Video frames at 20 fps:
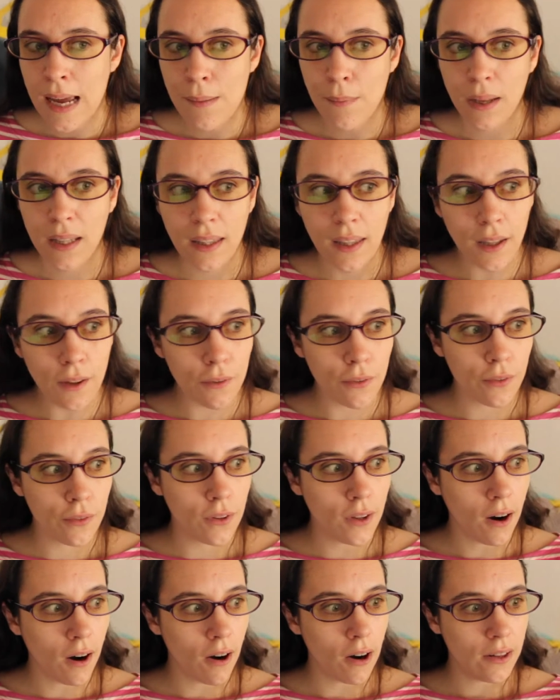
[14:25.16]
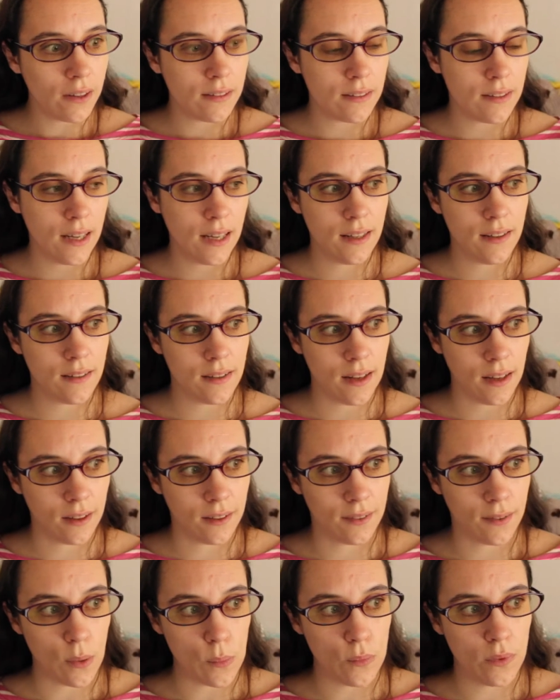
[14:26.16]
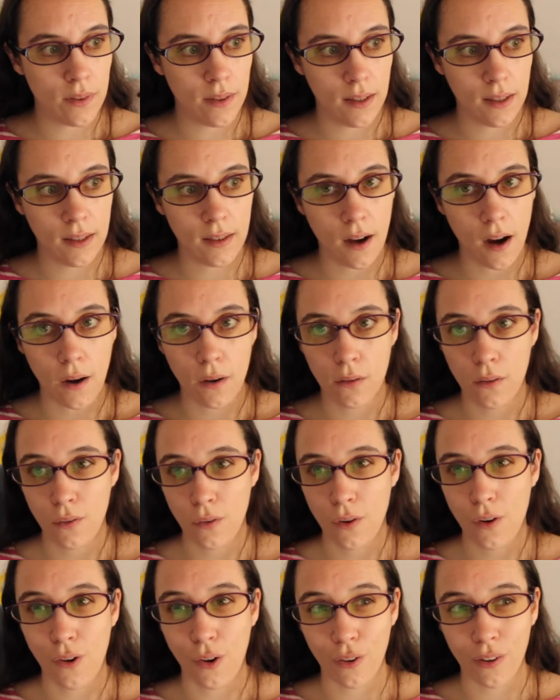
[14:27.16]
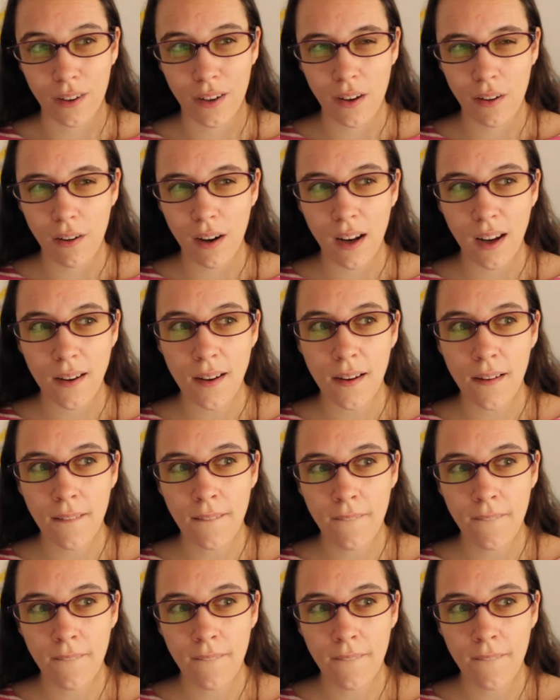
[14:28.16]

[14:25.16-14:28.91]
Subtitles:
But if the artist date is like something out of the ordinary,